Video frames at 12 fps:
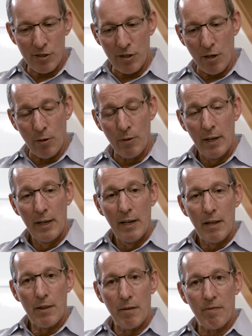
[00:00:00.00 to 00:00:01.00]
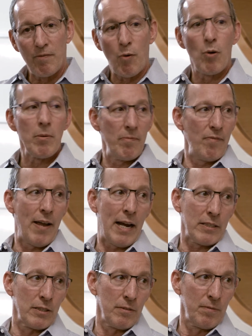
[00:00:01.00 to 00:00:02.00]
So the form
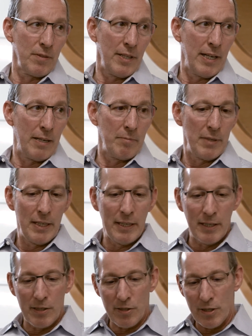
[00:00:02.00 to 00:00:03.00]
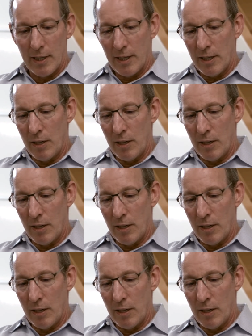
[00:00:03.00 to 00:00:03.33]
factor for them is